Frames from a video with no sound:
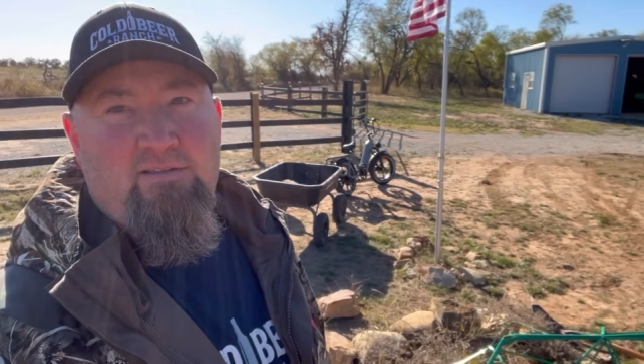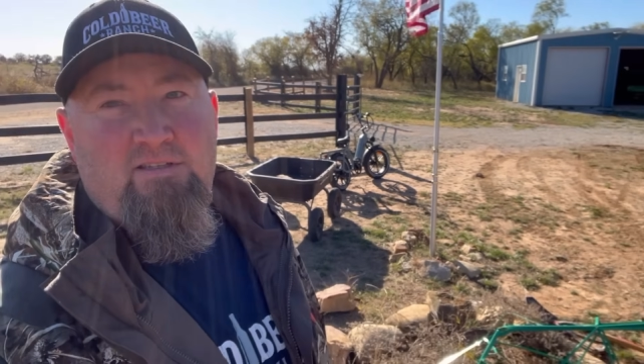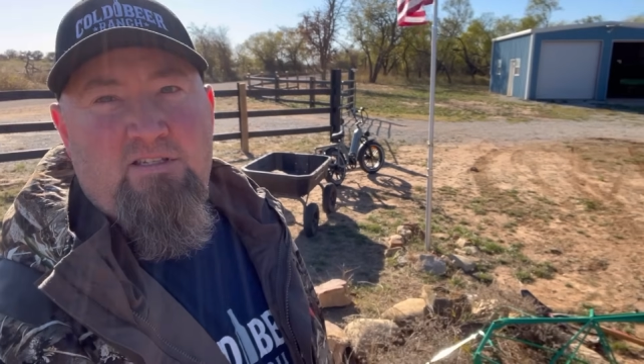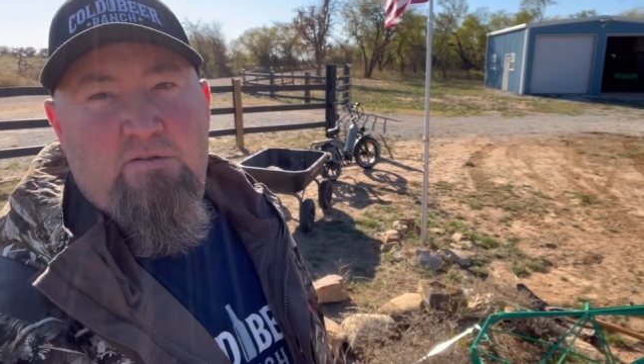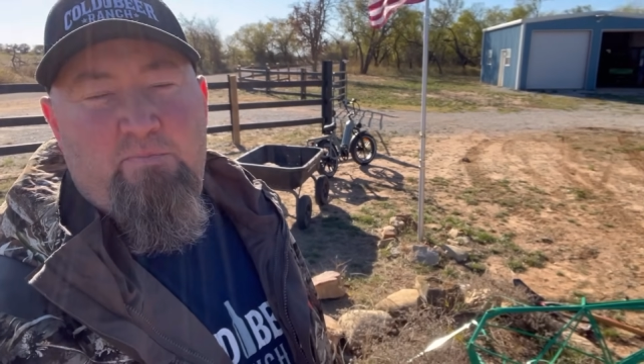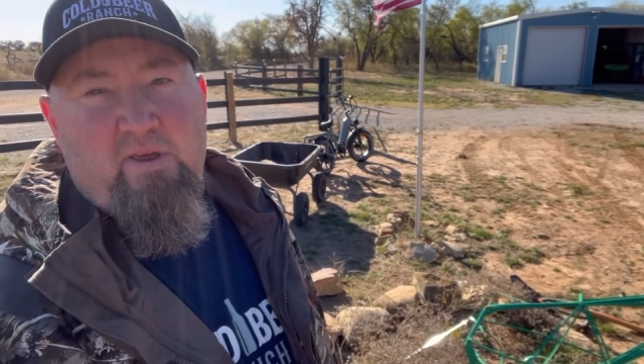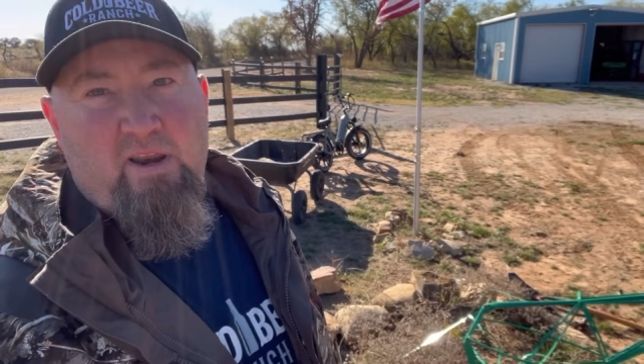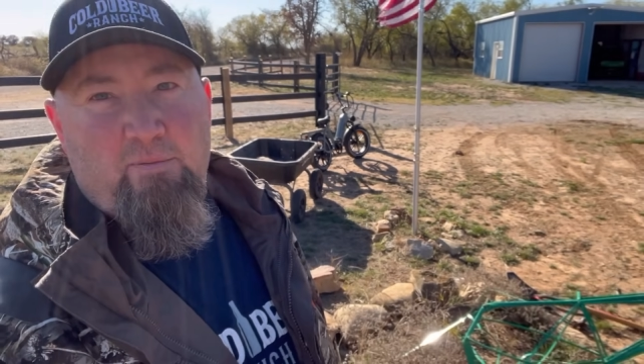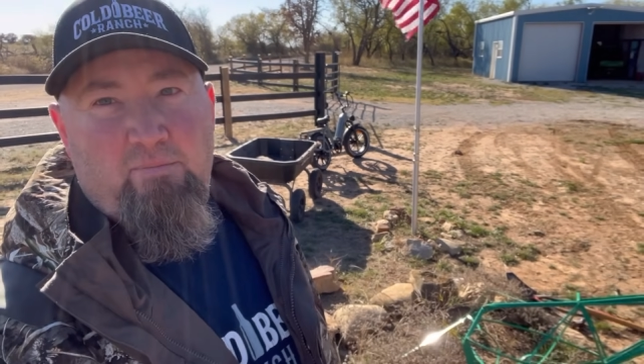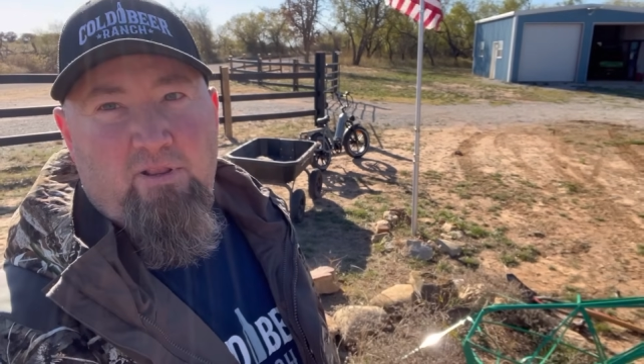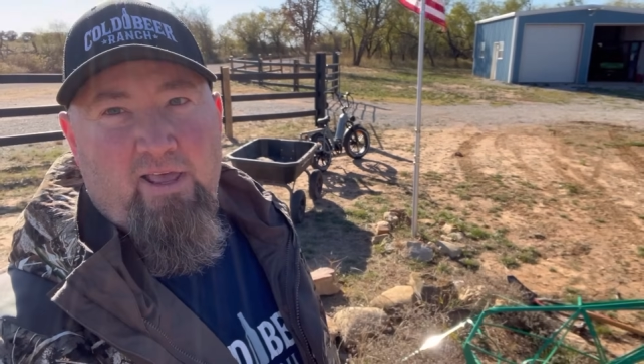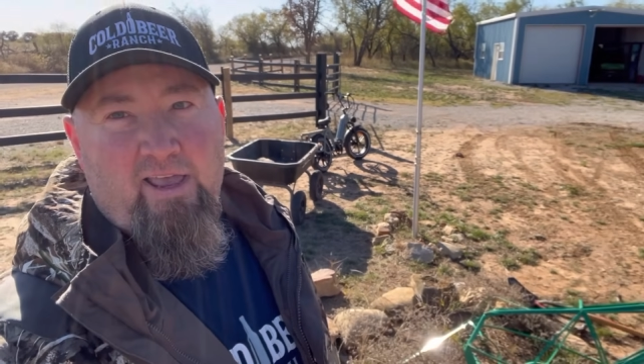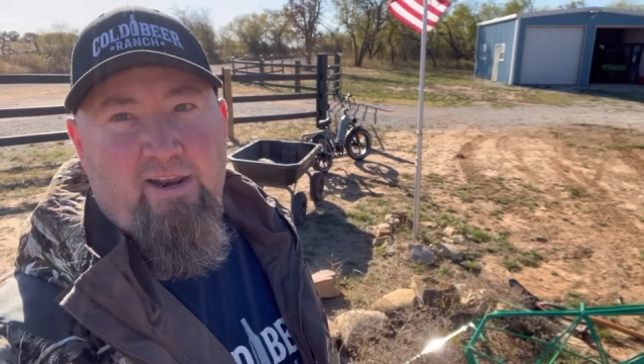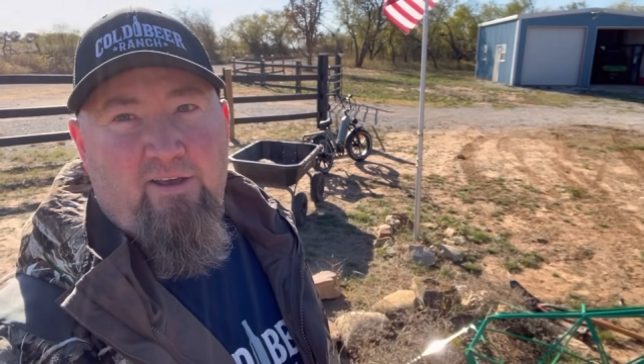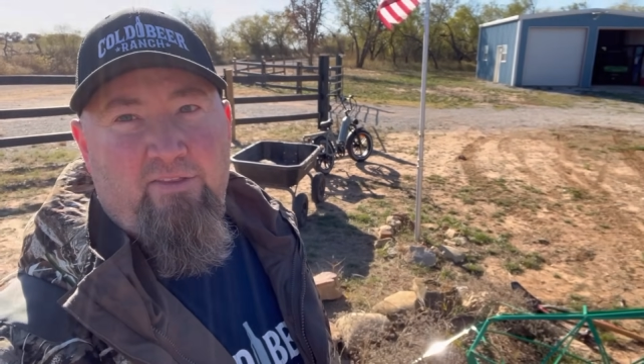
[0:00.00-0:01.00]
spinning
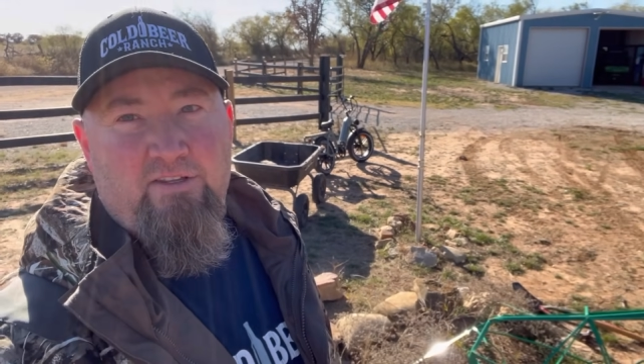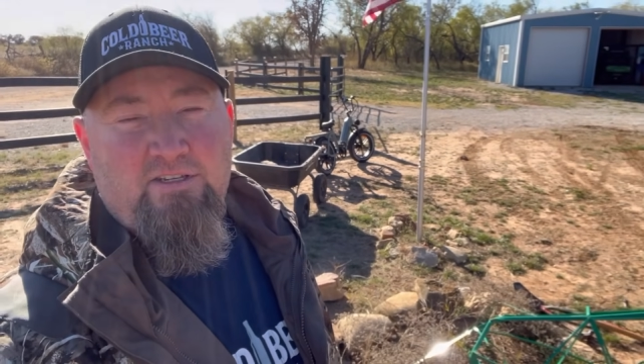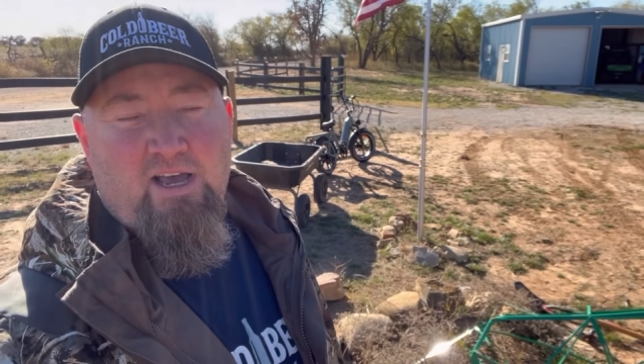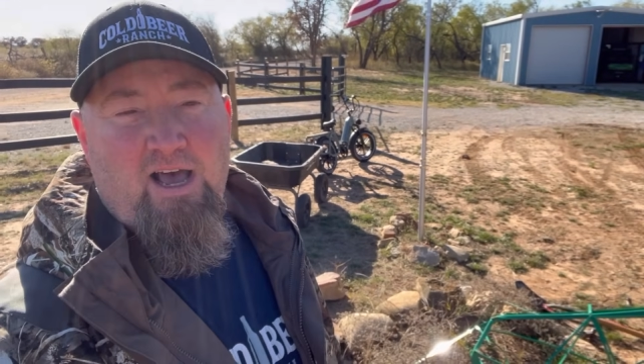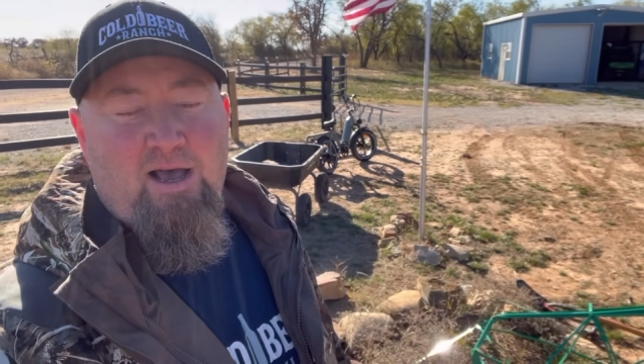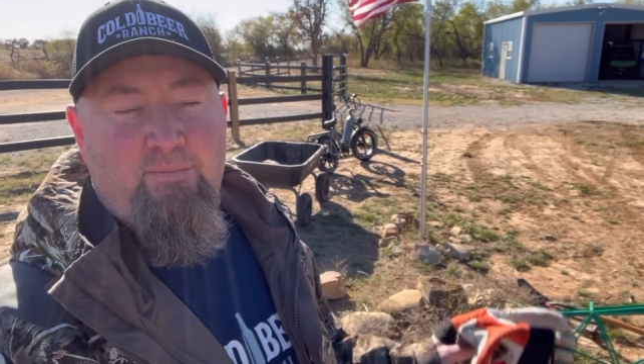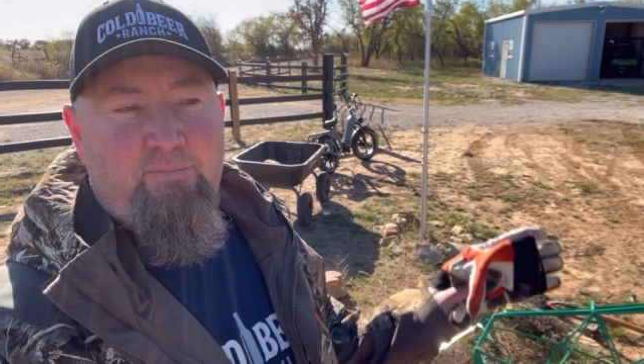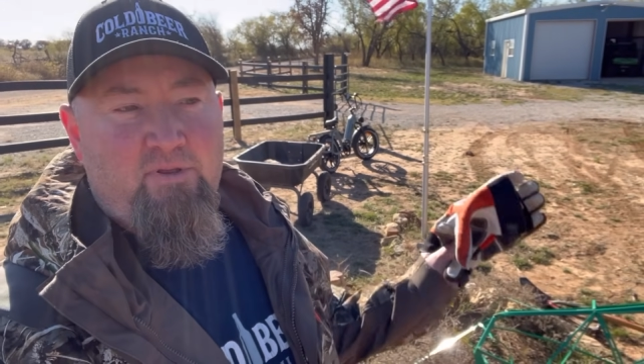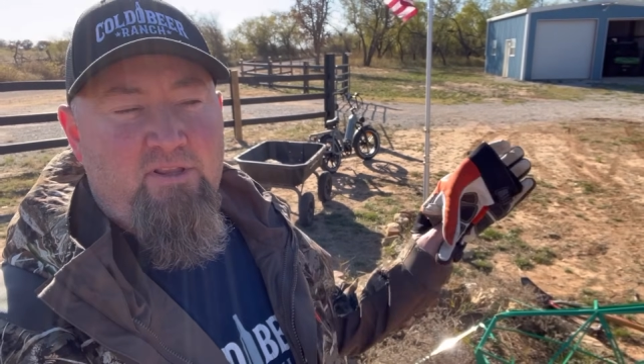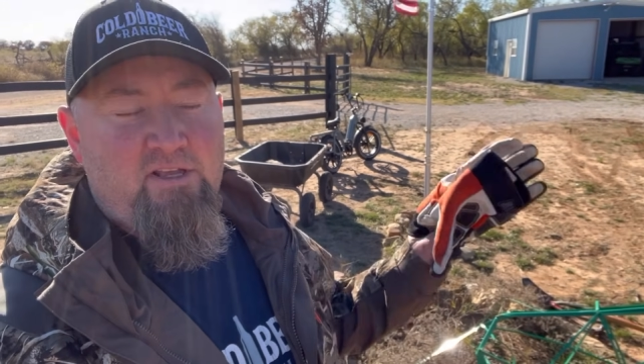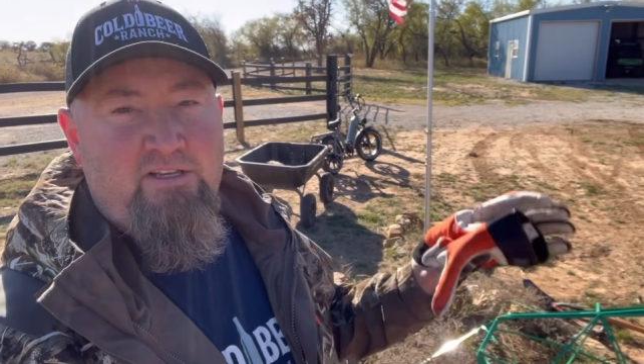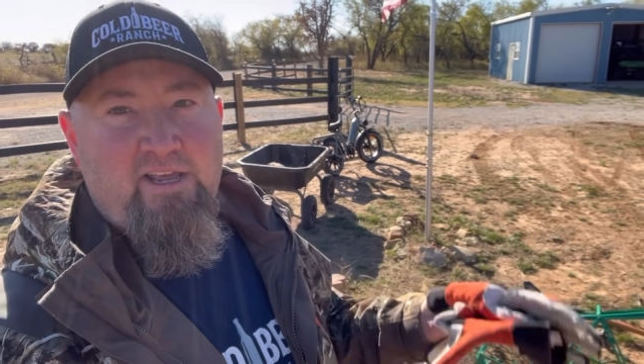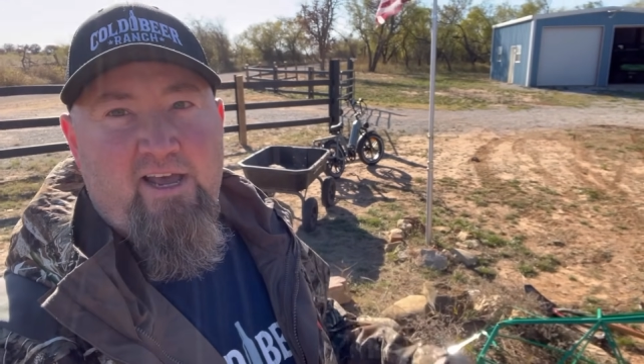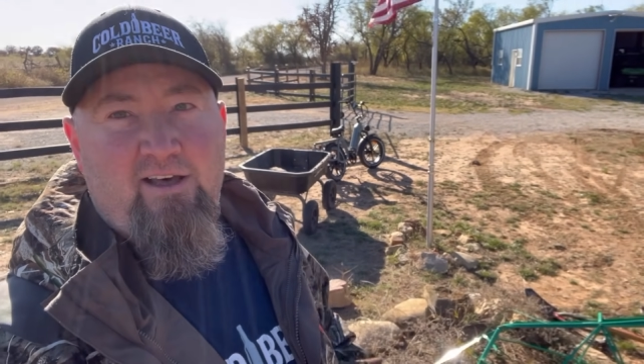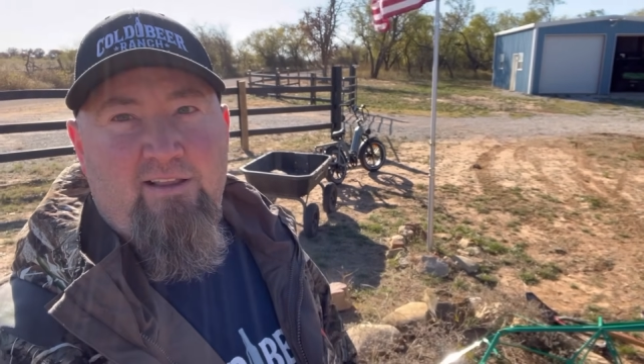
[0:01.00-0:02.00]
blade on the top and the
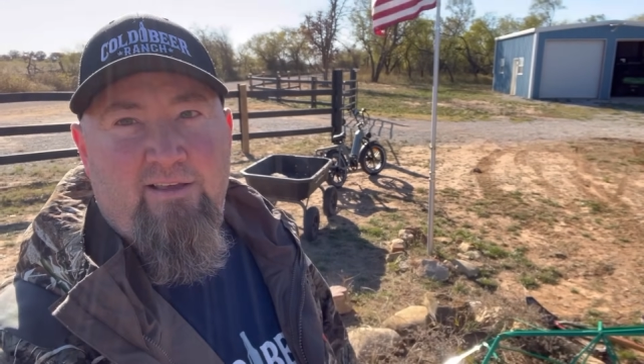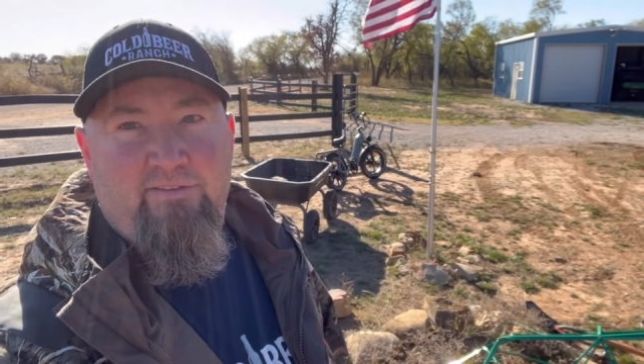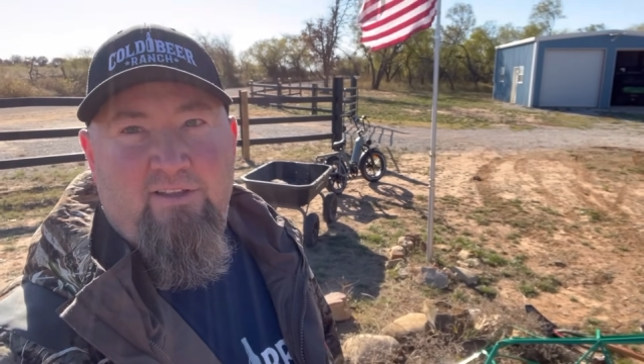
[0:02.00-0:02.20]
tail of